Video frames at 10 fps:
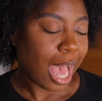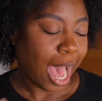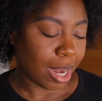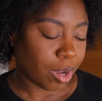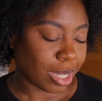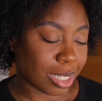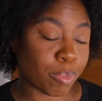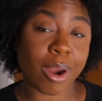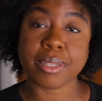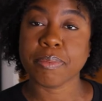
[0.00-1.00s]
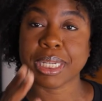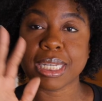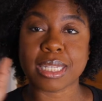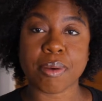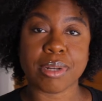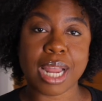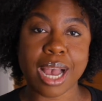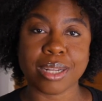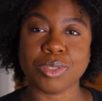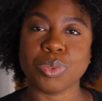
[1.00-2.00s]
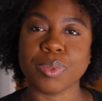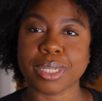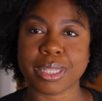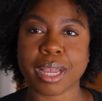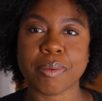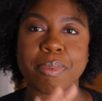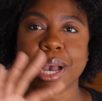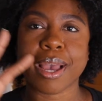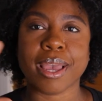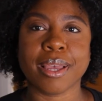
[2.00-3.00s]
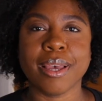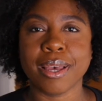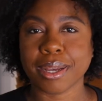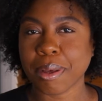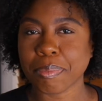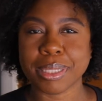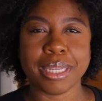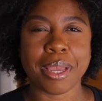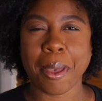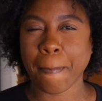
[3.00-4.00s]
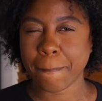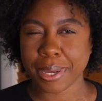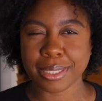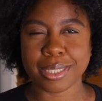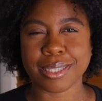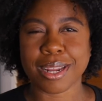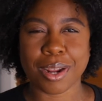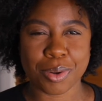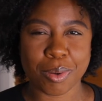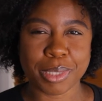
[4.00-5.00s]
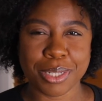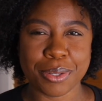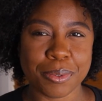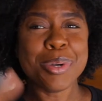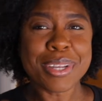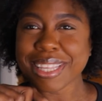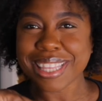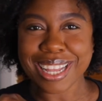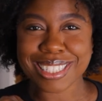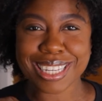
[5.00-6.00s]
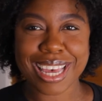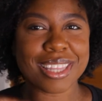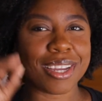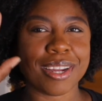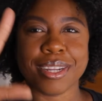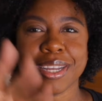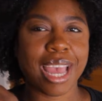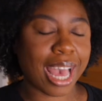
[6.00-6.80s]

I know that's partly because I'm not doing like my complete budget that I normally do. We'll get that together.